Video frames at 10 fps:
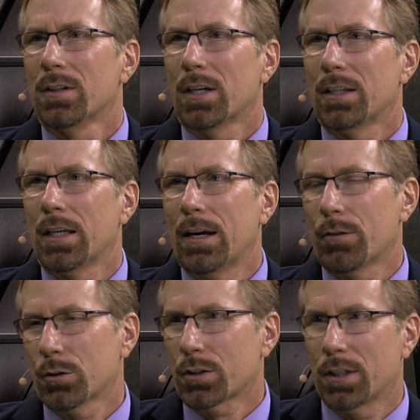And they have
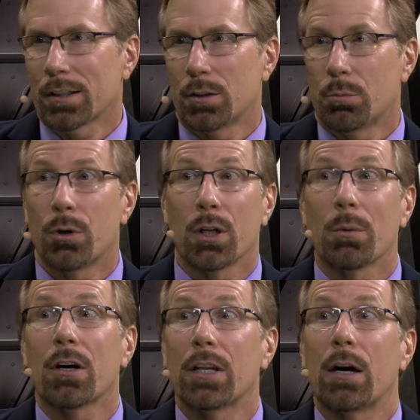those connected pretty
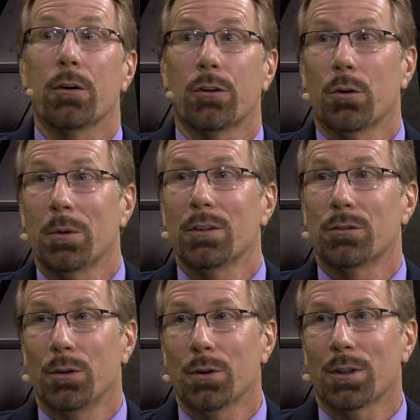well now, Adobe, so
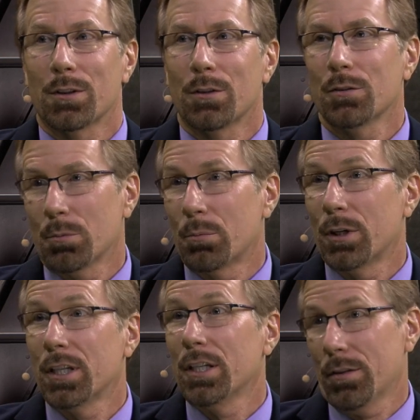you can do some yeah.
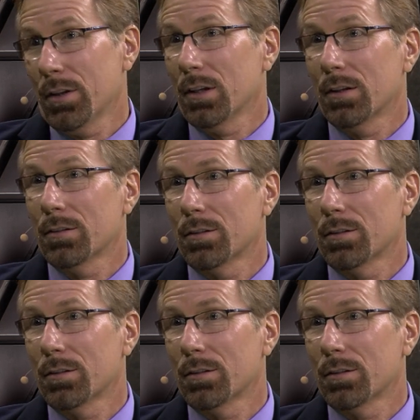pretty neat things.